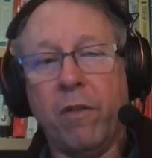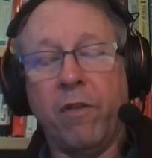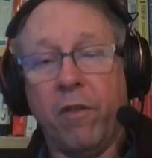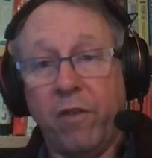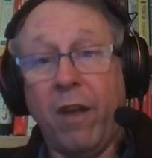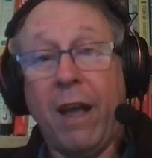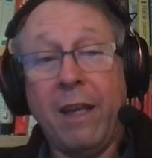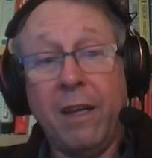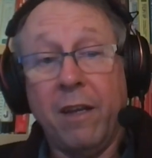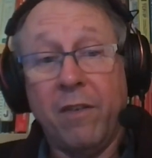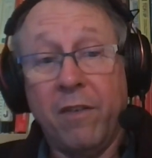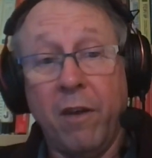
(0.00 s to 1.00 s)

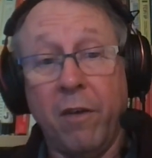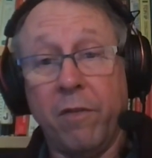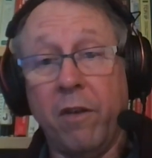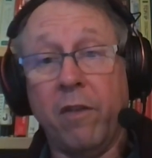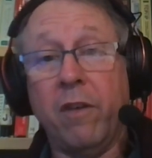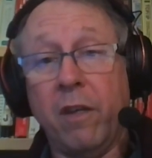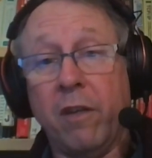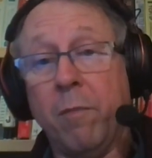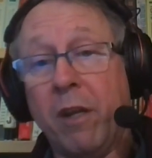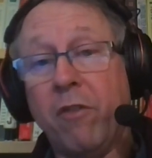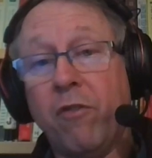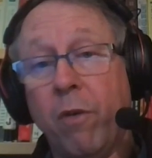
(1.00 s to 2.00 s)
society itself does need to
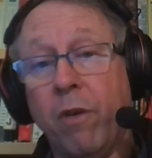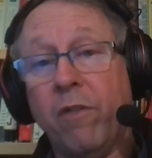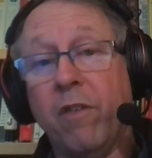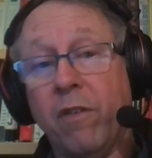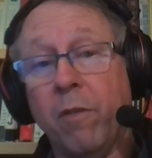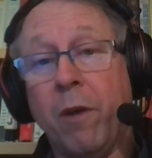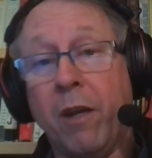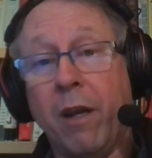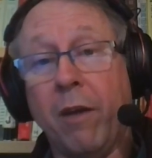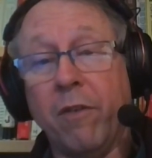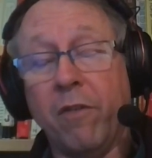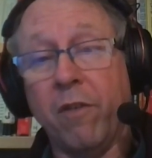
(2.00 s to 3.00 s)
make choices about
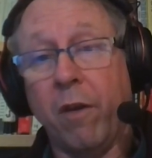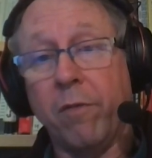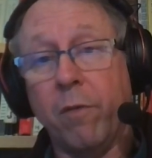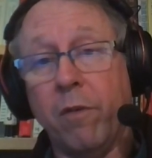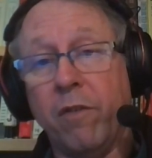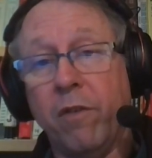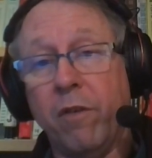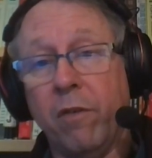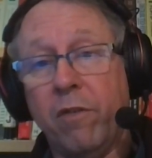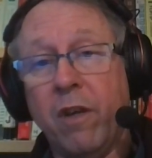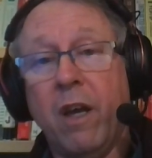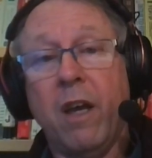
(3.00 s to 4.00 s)
how this software is
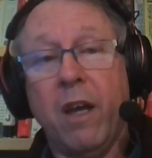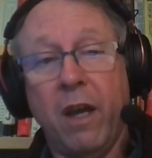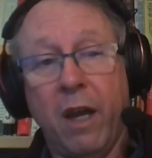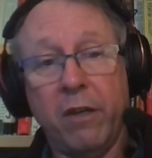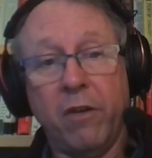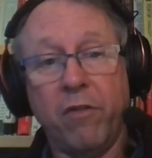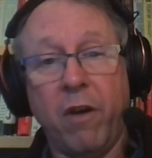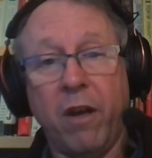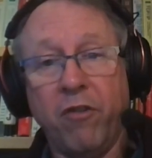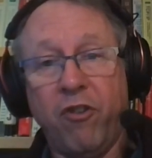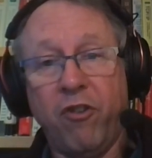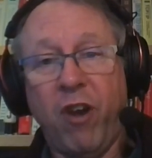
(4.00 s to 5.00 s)
used and to try
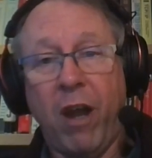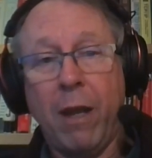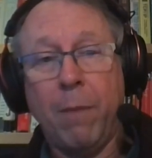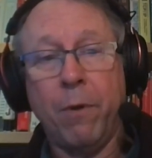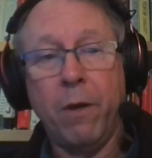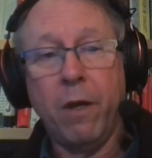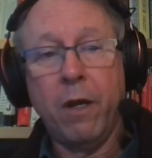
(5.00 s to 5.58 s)
and shape